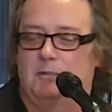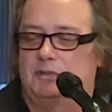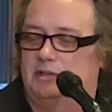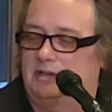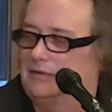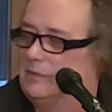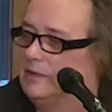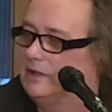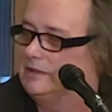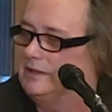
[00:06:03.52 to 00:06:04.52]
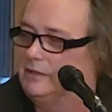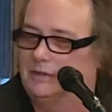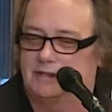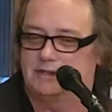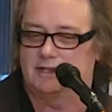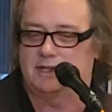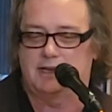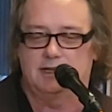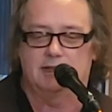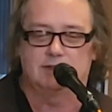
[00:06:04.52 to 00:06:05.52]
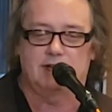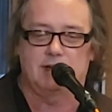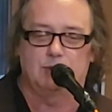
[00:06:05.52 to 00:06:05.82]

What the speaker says: even want to deal with this thing? I can get a sample of